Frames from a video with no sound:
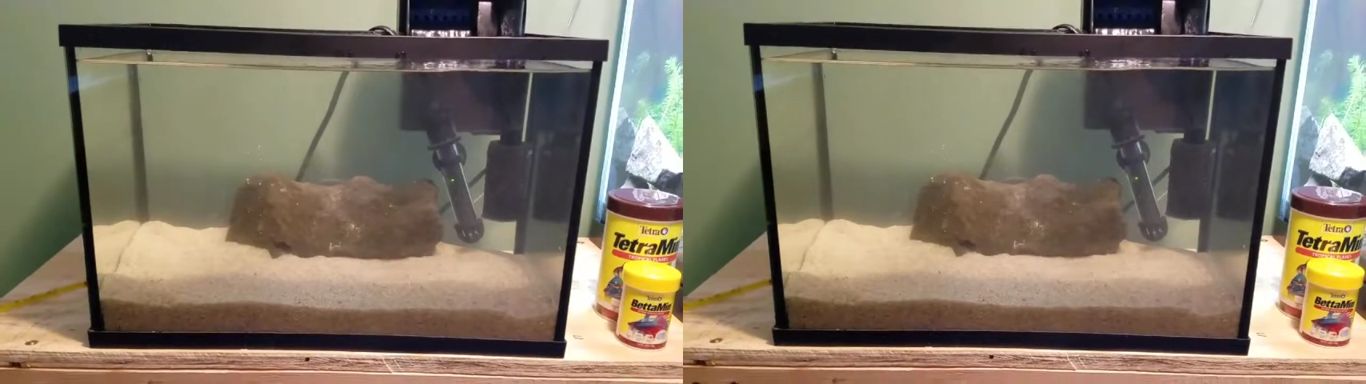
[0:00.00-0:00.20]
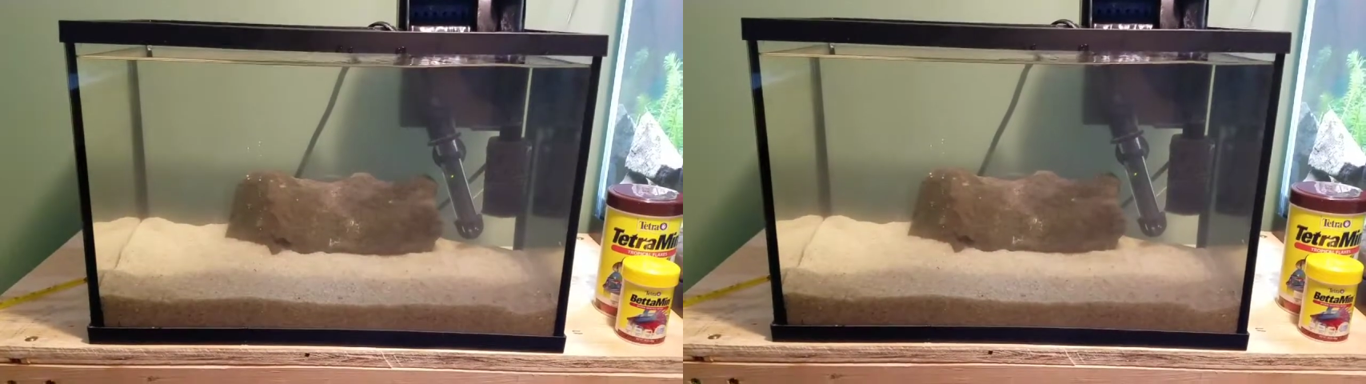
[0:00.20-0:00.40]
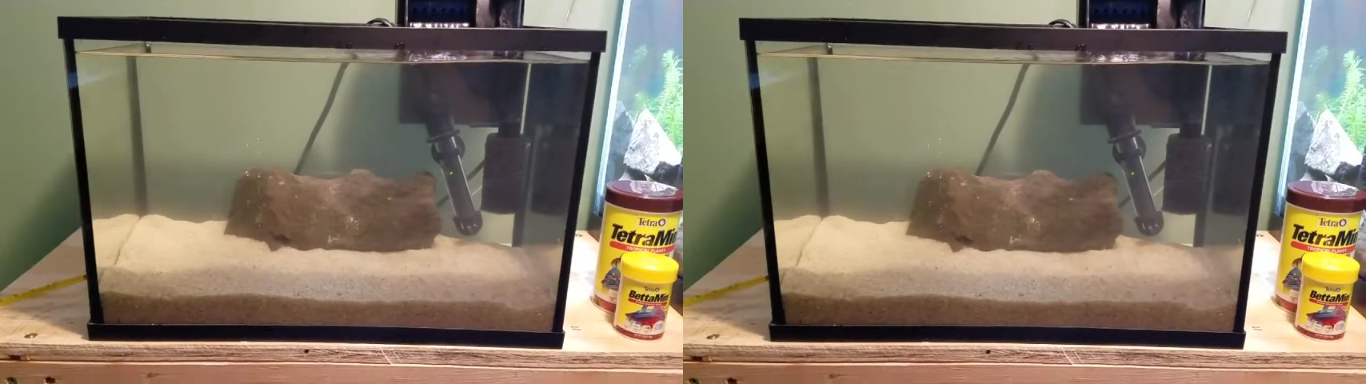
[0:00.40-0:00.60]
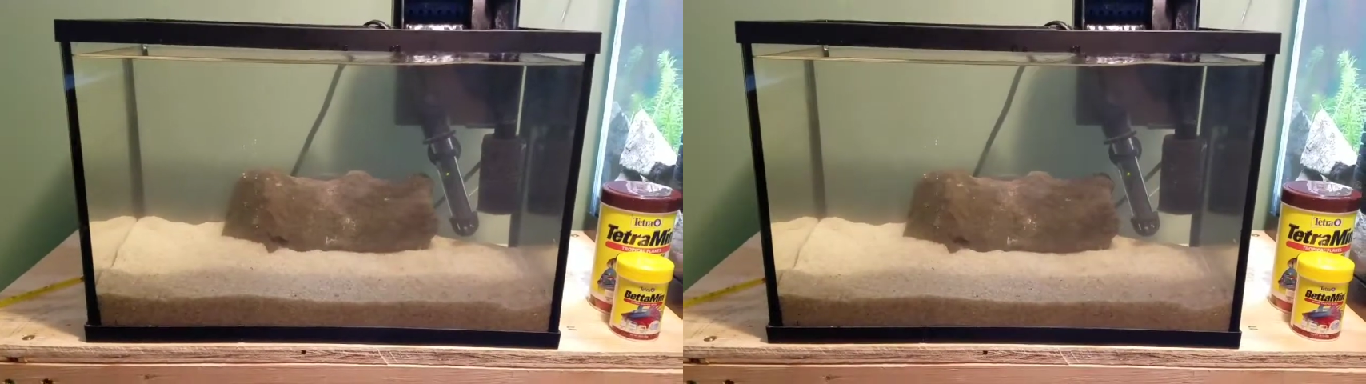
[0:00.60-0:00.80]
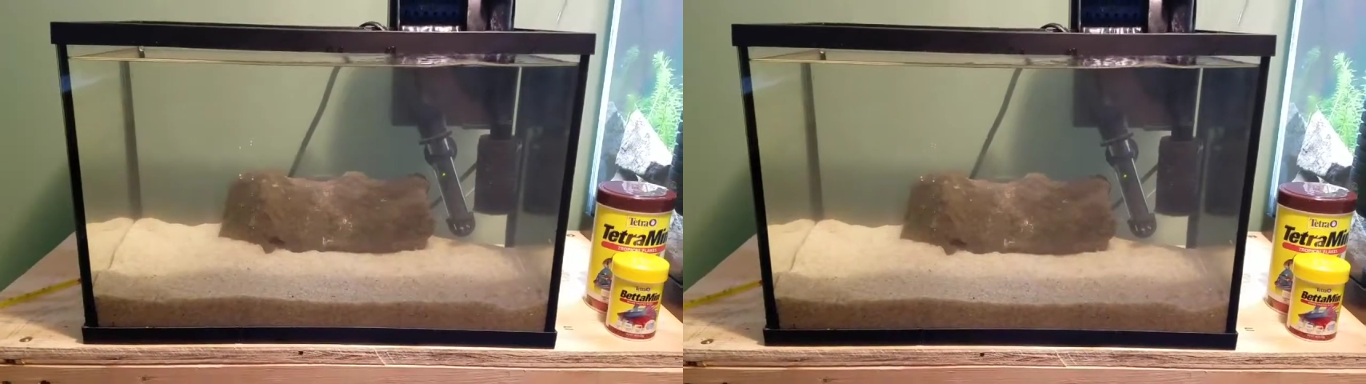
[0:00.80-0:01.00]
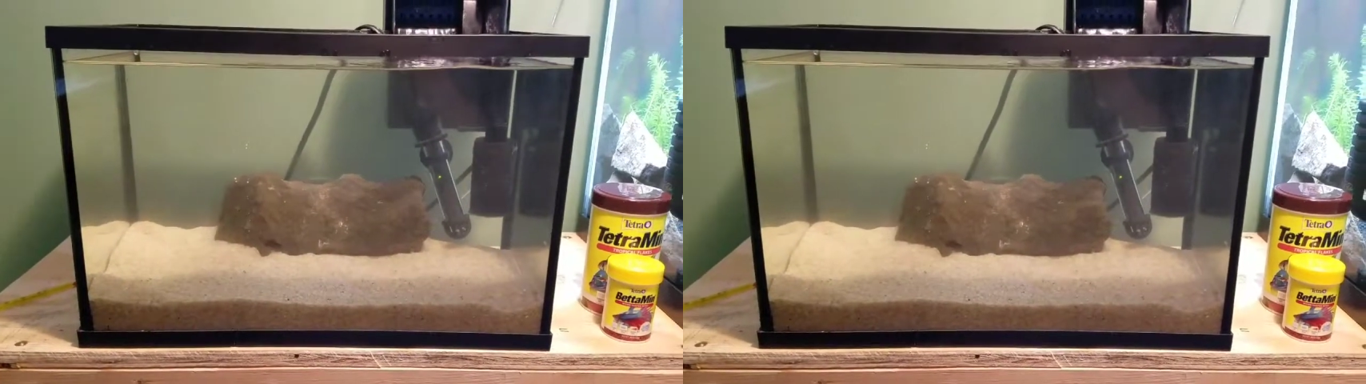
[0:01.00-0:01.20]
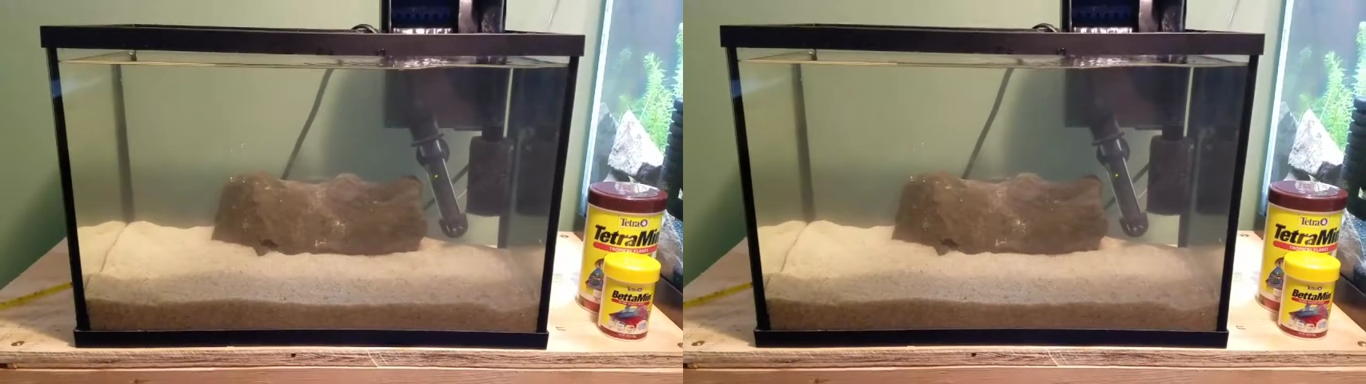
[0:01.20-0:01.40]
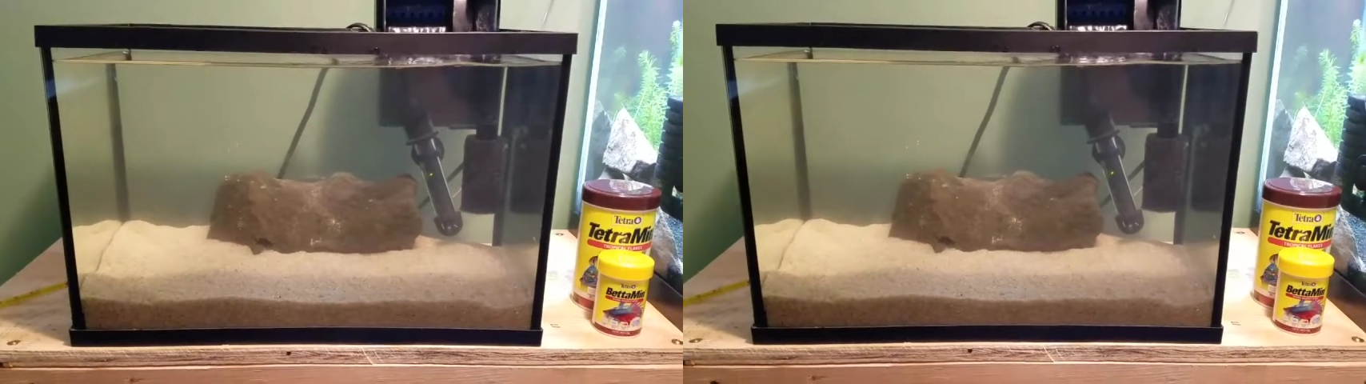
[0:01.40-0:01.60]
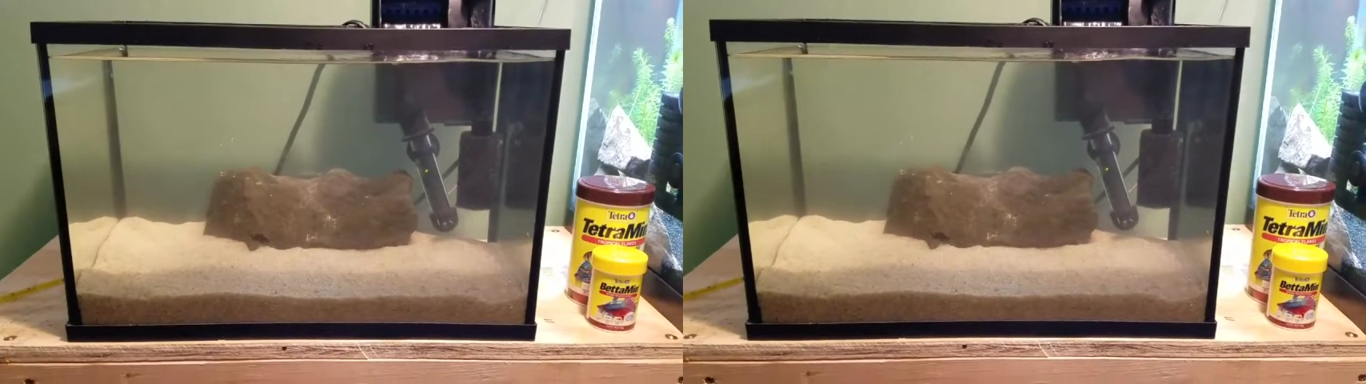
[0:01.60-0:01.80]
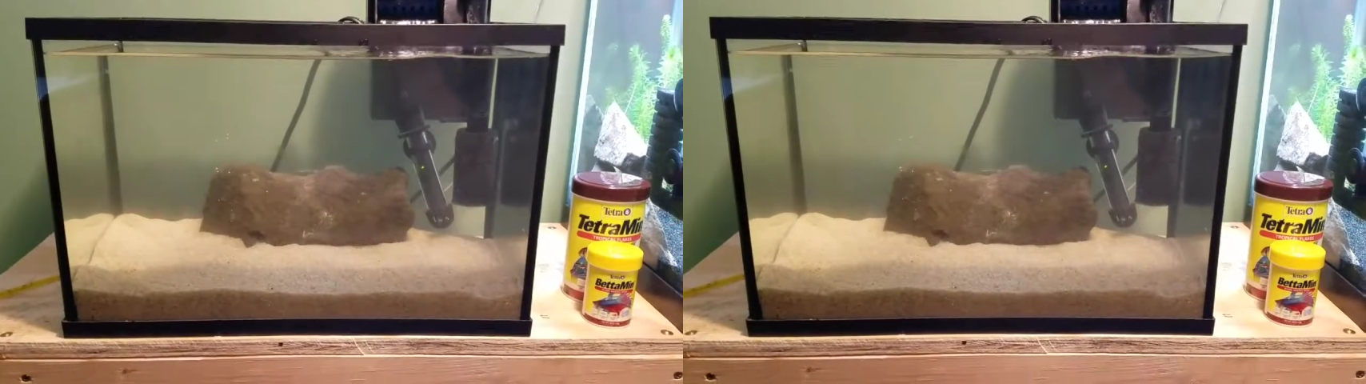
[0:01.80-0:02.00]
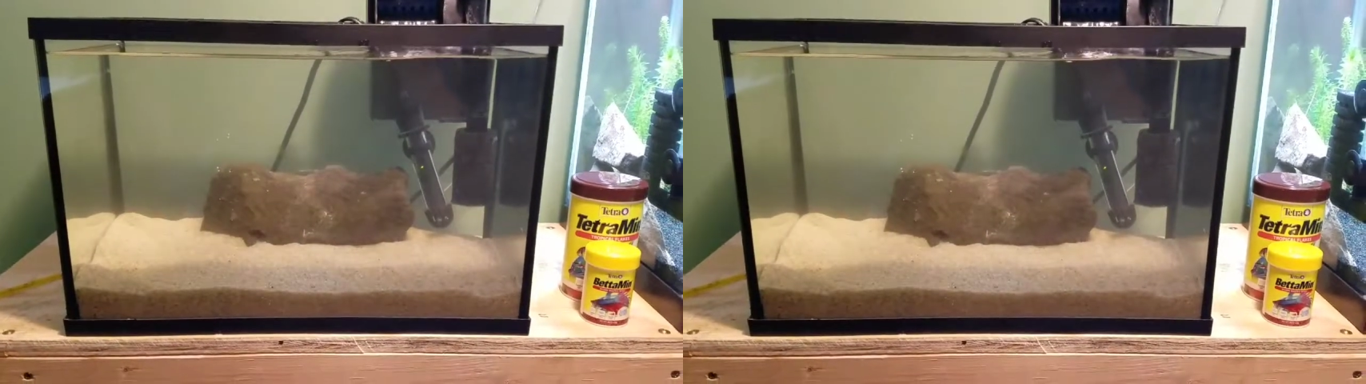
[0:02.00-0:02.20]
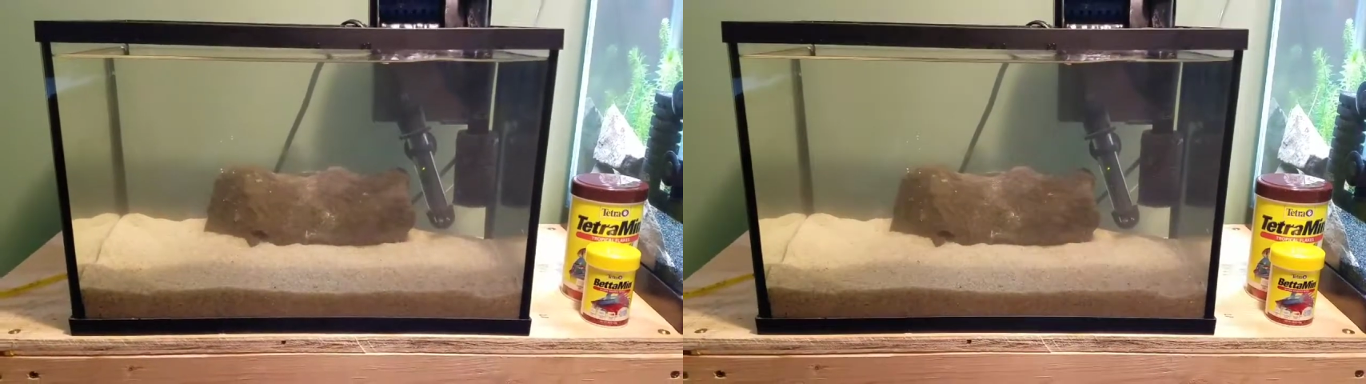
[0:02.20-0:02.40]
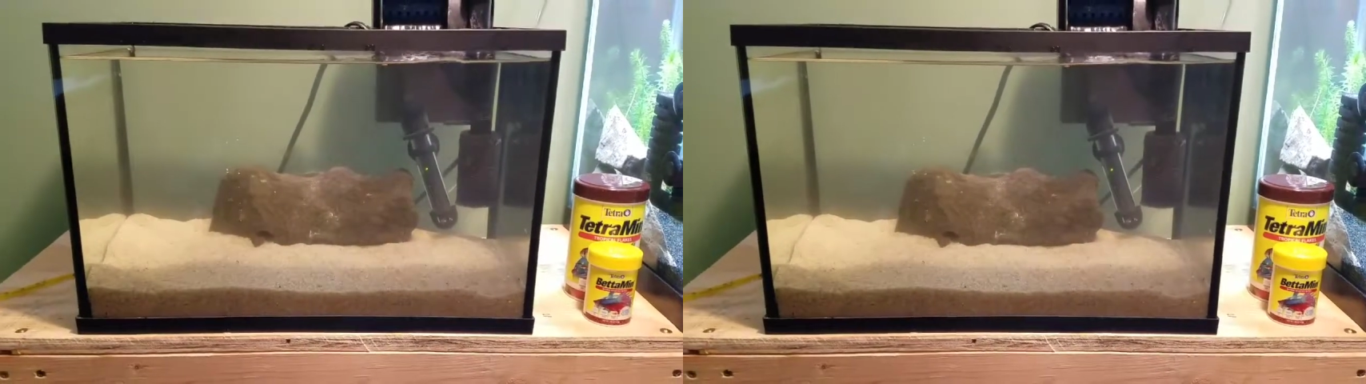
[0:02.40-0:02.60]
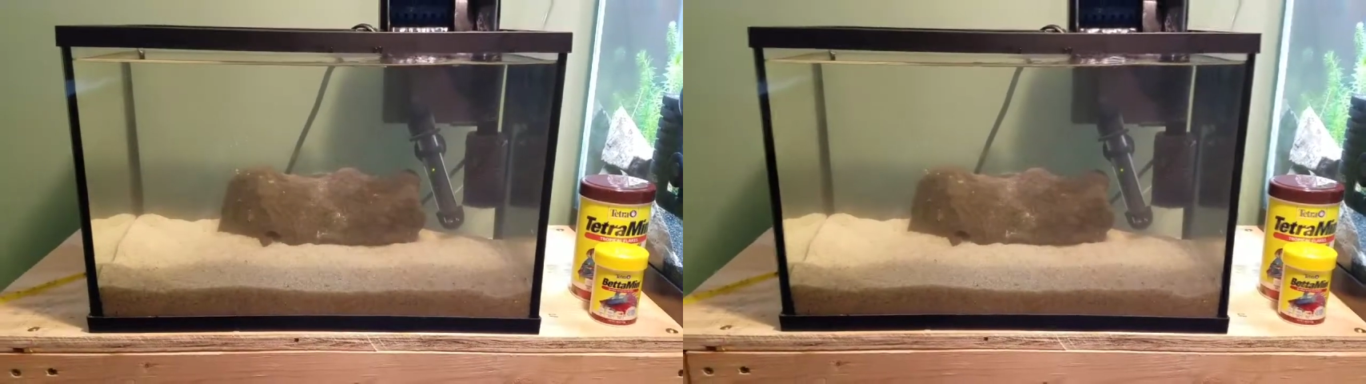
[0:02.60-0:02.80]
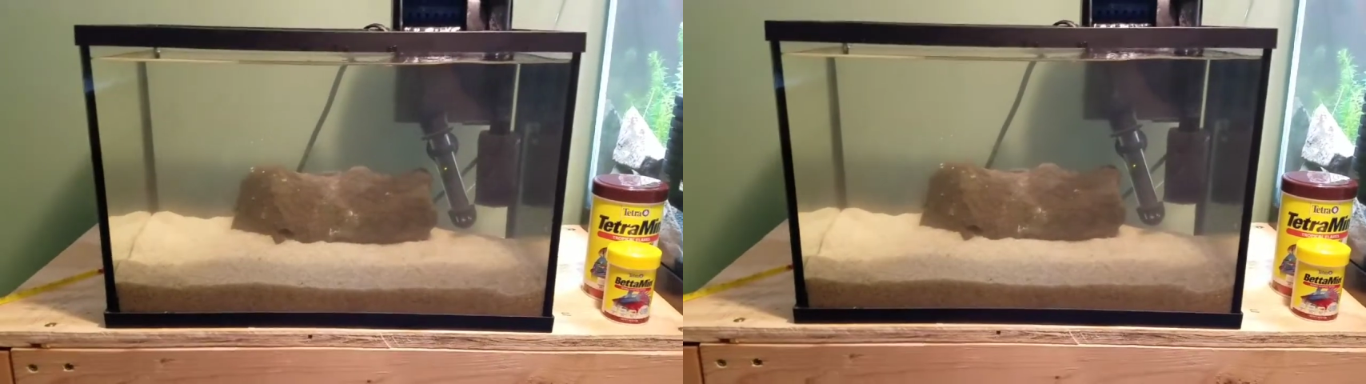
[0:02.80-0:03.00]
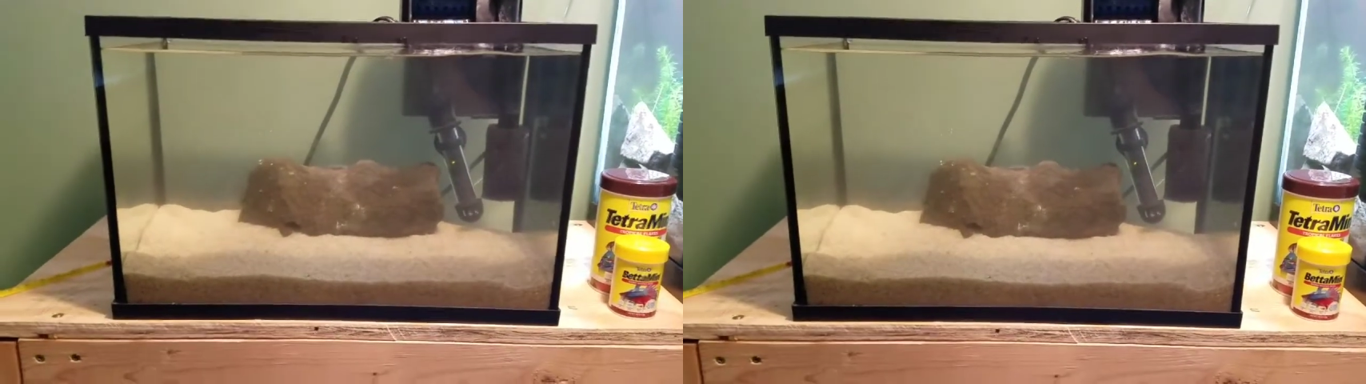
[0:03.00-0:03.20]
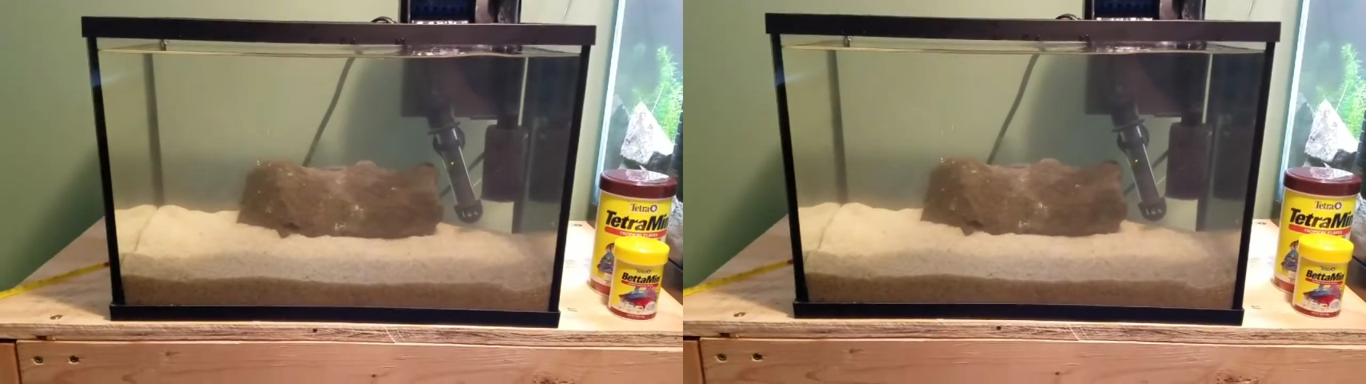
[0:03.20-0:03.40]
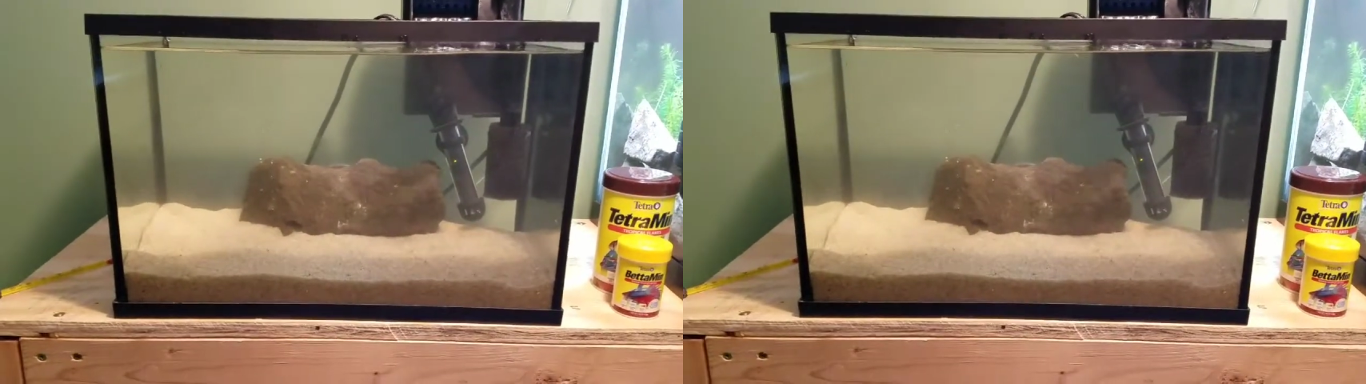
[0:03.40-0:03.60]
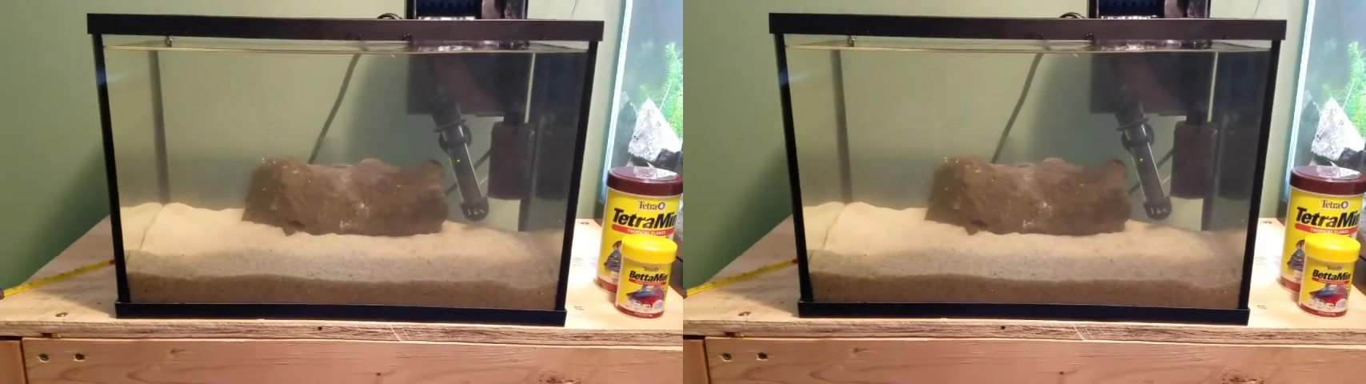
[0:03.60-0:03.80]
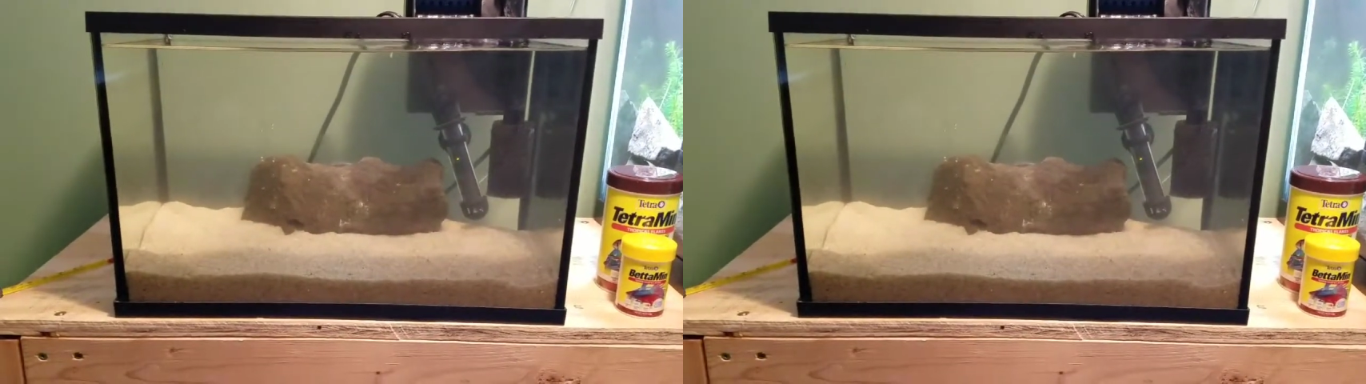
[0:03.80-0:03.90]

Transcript: (no speaker visible)